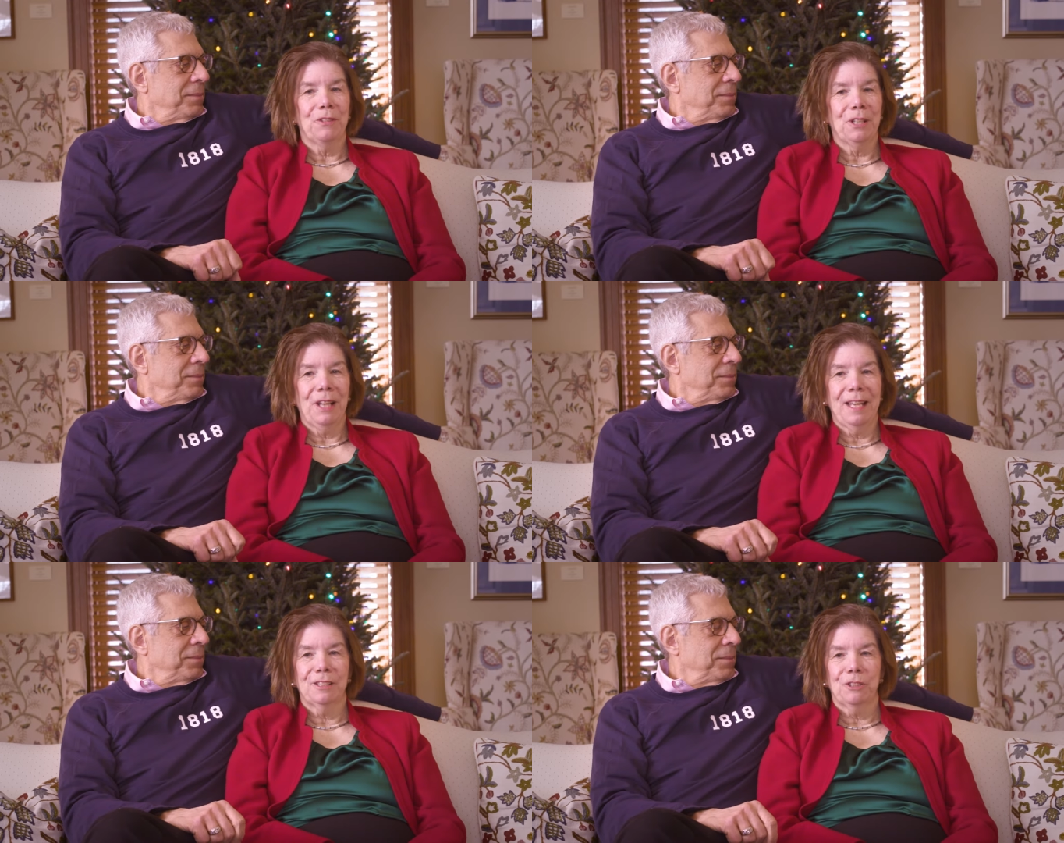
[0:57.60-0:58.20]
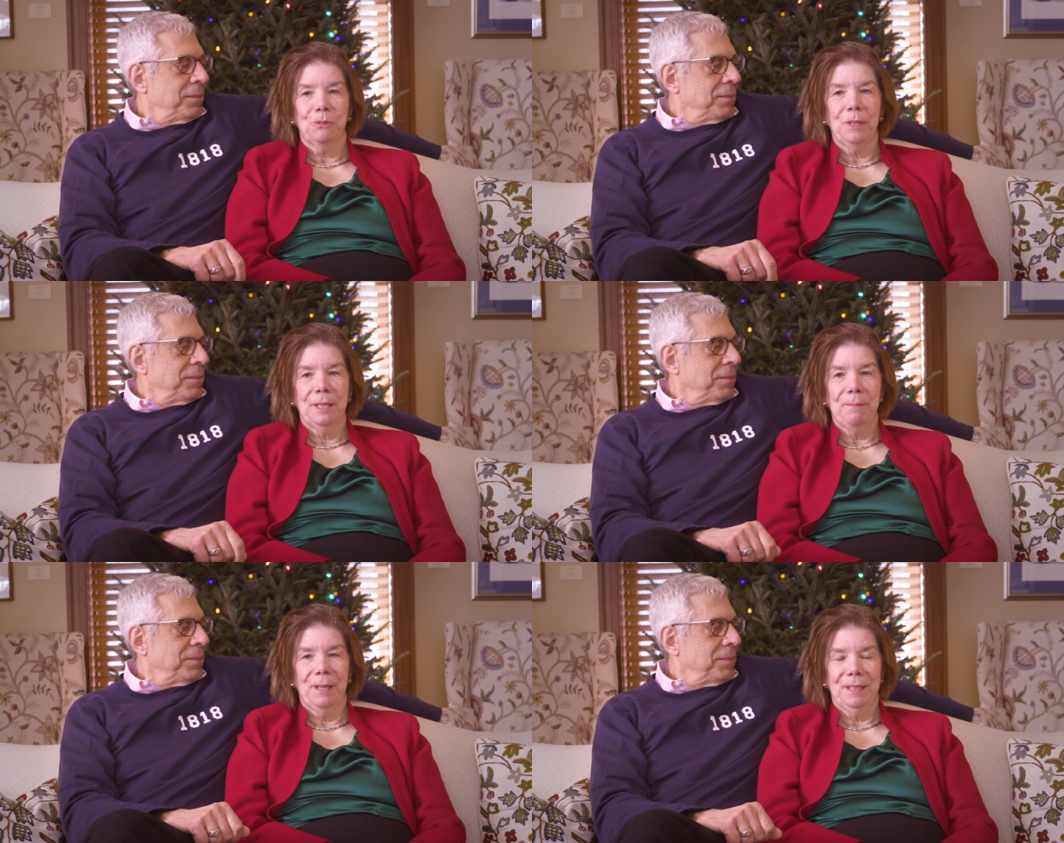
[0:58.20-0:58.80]
Speaker 1: over the last
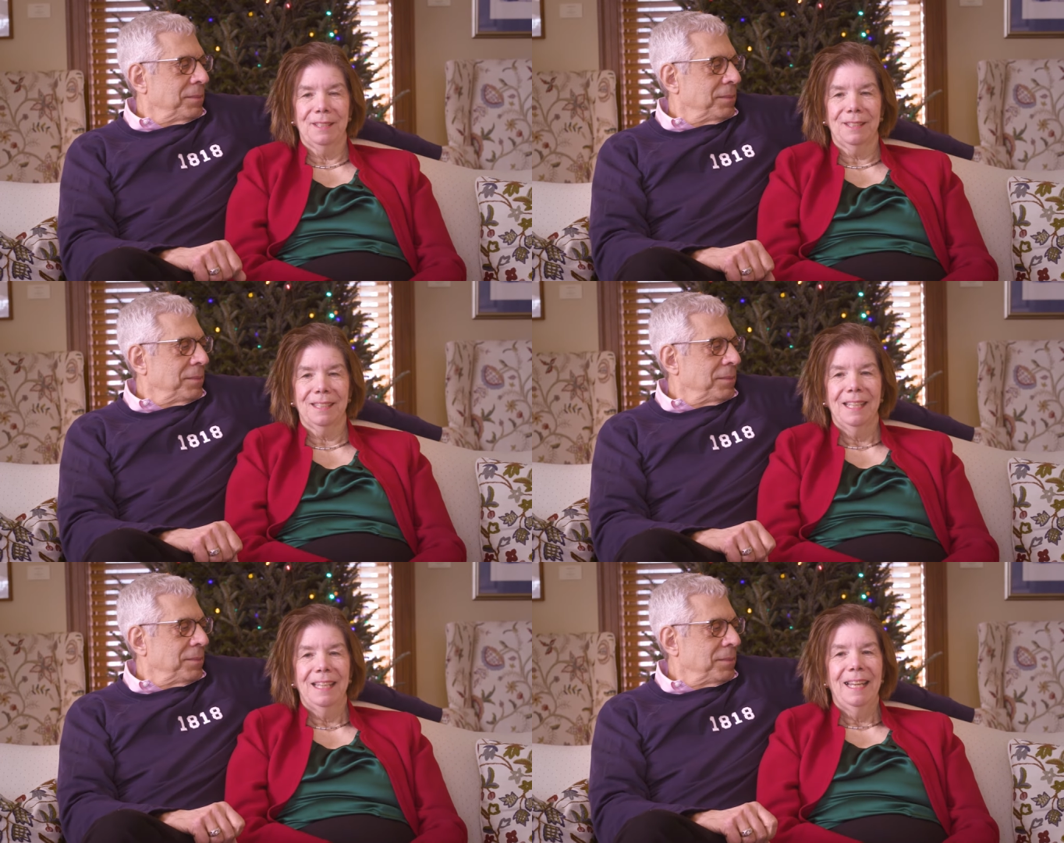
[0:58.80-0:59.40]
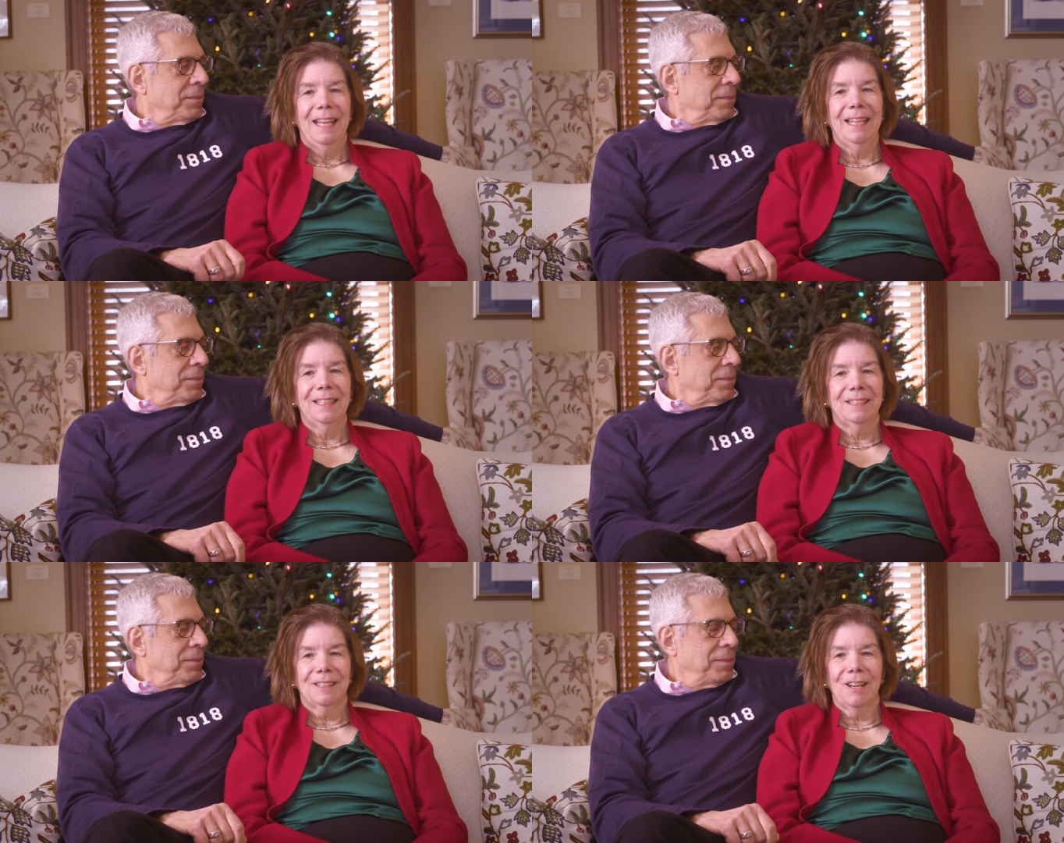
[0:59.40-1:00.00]
20 months and it's